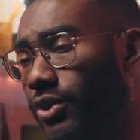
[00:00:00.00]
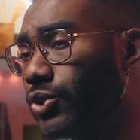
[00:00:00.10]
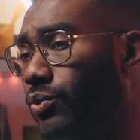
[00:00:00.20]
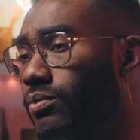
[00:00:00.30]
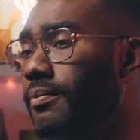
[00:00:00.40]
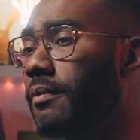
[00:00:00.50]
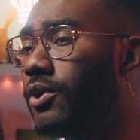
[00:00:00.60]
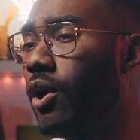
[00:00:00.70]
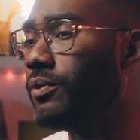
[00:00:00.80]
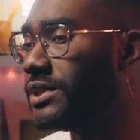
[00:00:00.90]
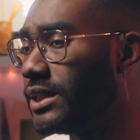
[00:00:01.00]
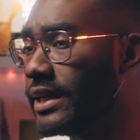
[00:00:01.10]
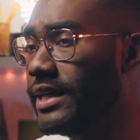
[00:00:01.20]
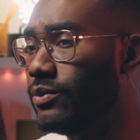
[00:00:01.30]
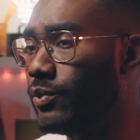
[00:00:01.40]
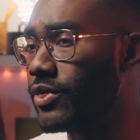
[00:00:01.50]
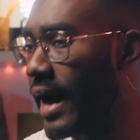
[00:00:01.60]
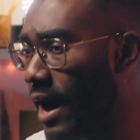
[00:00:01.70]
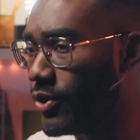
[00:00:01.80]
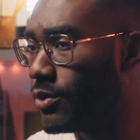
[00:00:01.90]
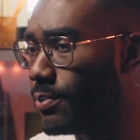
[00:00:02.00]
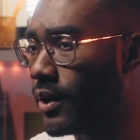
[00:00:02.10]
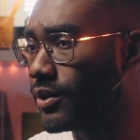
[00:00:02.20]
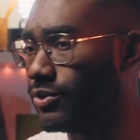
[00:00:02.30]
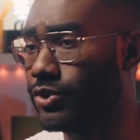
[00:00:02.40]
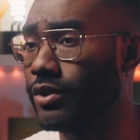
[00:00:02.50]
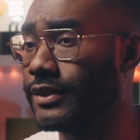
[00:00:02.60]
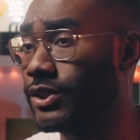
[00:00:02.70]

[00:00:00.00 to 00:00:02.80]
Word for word: Also, remember to always lead with how your product or service